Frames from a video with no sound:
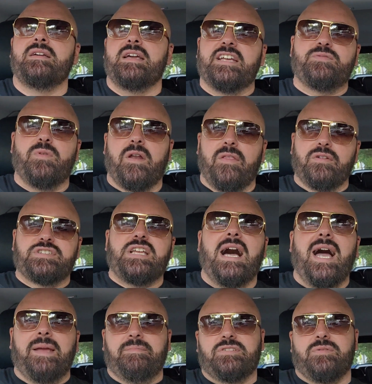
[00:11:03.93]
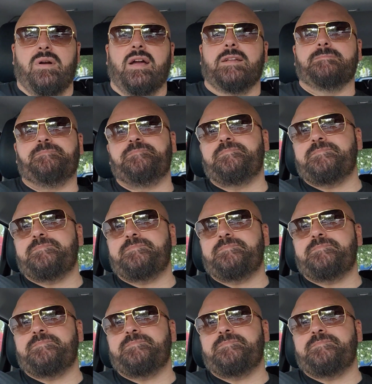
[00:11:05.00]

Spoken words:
It's one of those times, right?